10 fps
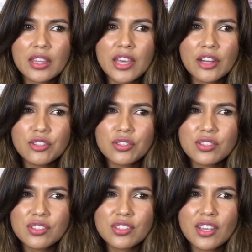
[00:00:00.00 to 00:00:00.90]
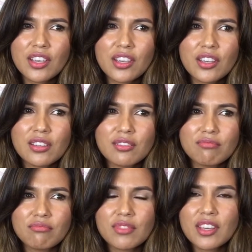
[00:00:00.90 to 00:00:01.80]
it just
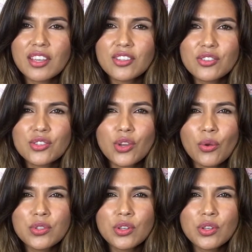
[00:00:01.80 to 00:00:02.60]
shows